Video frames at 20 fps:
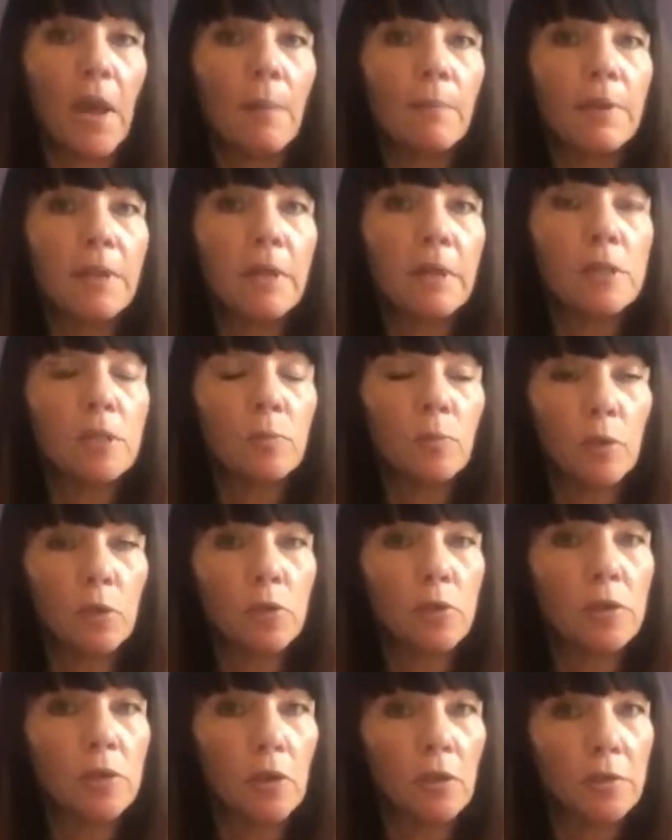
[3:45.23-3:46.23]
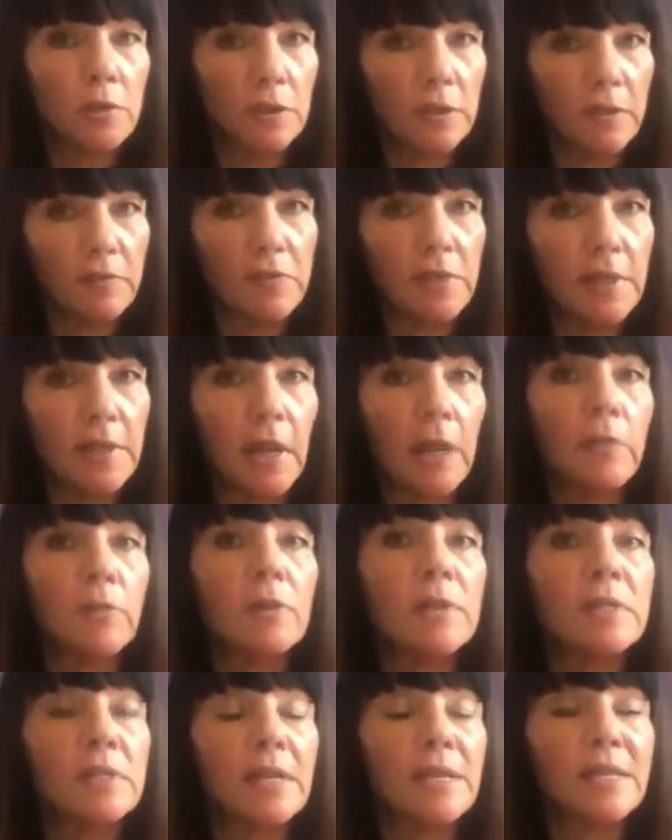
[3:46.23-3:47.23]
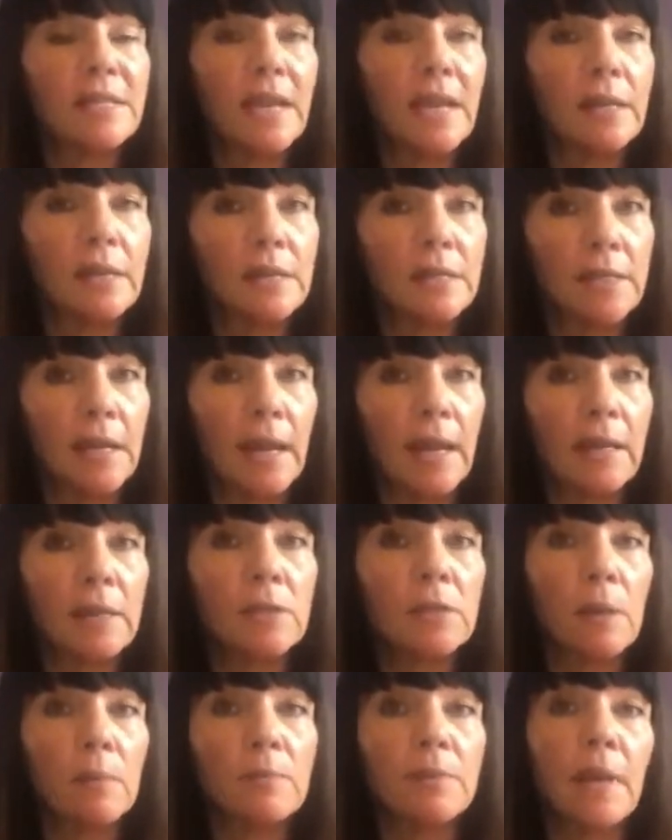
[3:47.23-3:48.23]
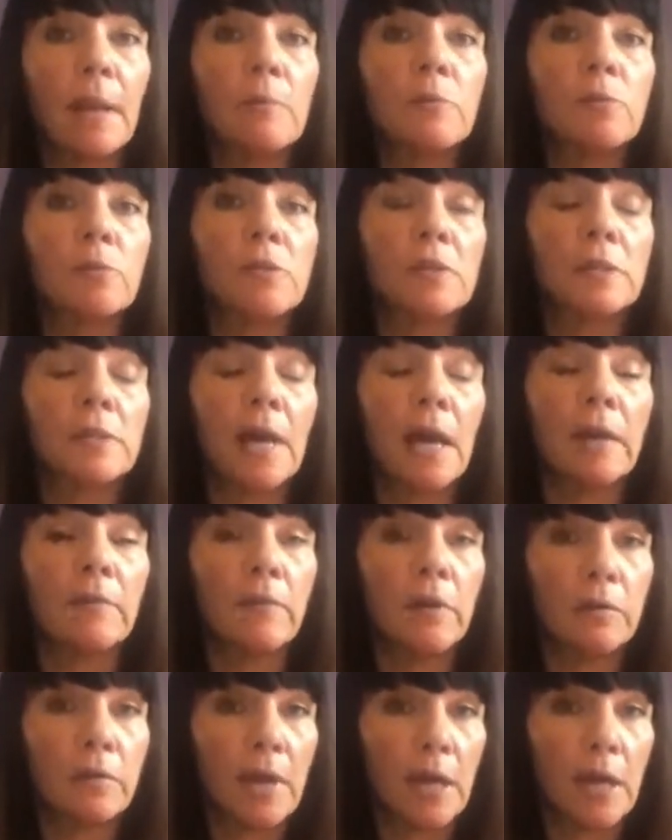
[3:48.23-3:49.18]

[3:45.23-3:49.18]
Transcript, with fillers: Because once you start to live together, it's that day to day, and sometimes there's a lot of uh,